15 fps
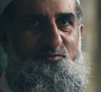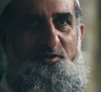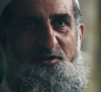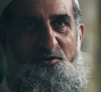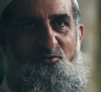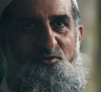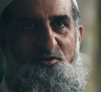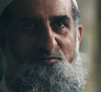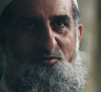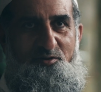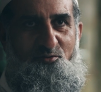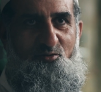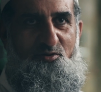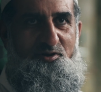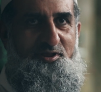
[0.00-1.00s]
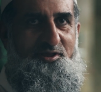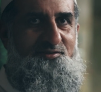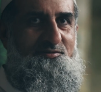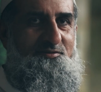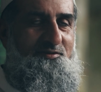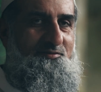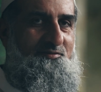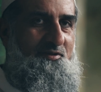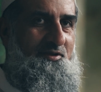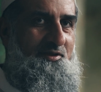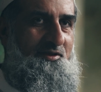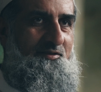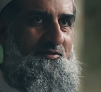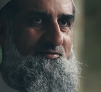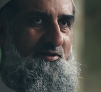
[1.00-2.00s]
look at all the histories,
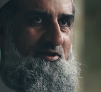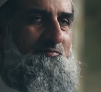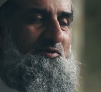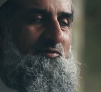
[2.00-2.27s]
Islamic